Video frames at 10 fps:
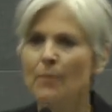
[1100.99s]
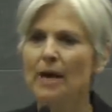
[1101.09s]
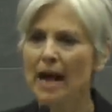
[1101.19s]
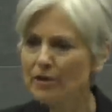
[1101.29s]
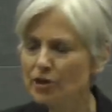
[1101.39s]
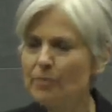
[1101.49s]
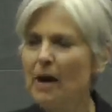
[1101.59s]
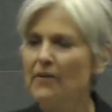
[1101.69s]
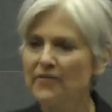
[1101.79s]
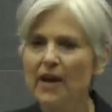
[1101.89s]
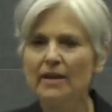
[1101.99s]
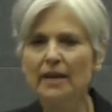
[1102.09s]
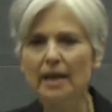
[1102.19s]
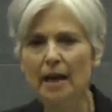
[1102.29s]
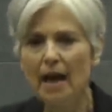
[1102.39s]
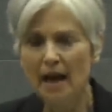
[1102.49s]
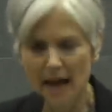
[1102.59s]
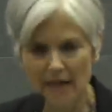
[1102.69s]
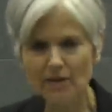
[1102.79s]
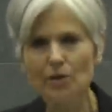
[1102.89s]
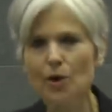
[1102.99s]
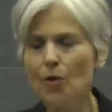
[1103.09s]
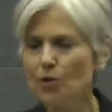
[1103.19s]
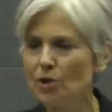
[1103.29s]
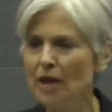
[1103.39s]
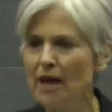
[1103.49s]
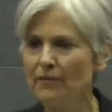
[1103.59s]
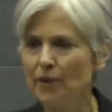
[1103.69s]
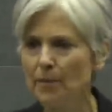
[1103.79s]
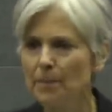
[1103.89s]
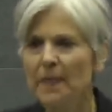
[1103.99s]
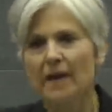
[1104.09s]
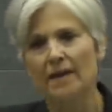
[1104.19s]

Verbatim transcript: but actually by funding at the local level